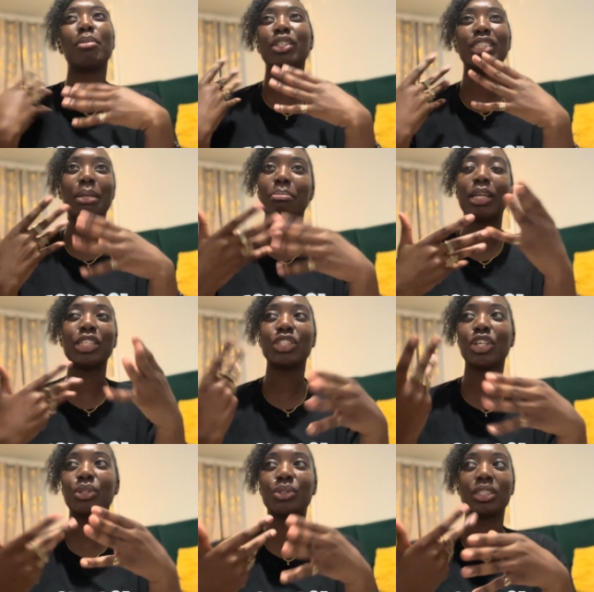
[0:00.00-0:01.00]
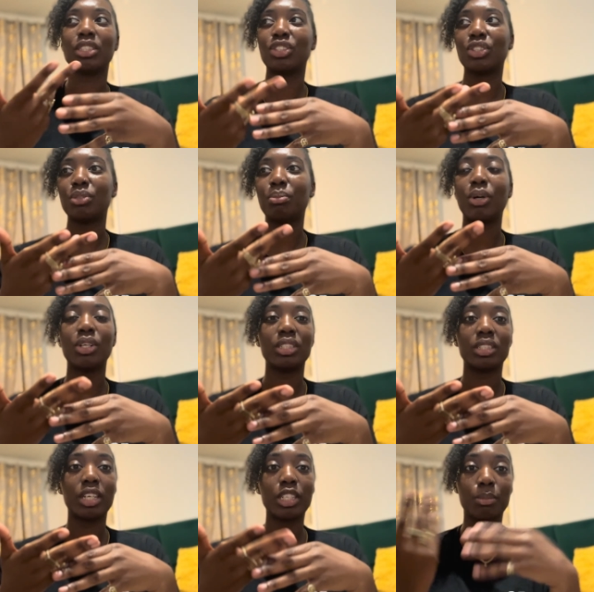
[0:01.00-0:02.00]
not saying base your whole decision on
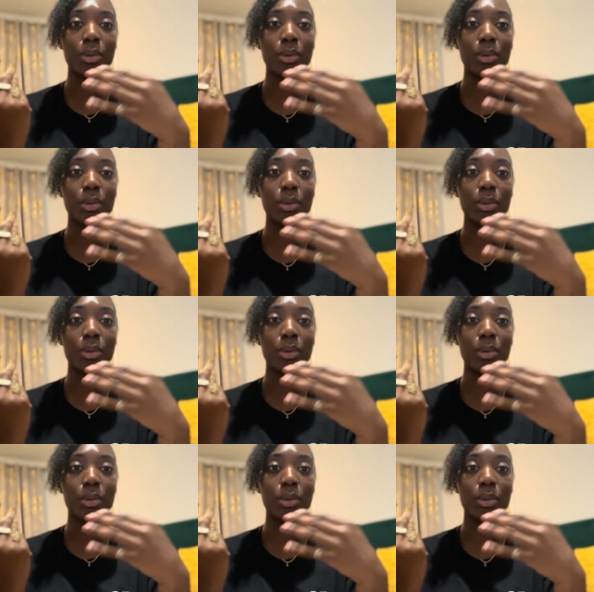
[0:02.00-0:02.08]
politics,